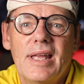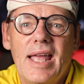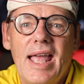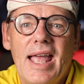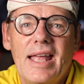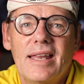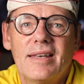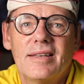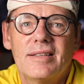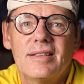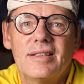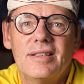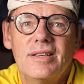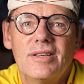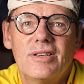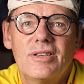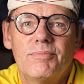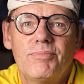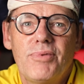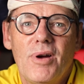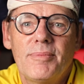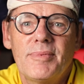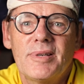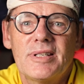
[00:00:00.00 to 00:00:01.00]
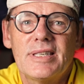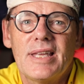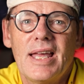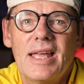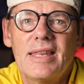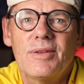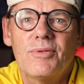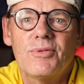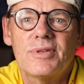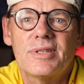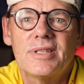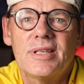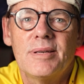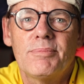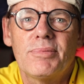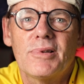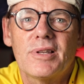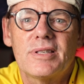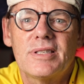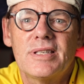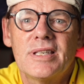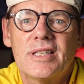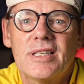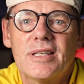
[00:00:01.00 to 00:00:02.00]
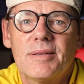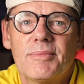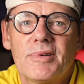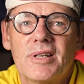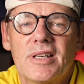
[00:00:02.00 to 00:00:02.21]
And you could probably say they're a simpler system,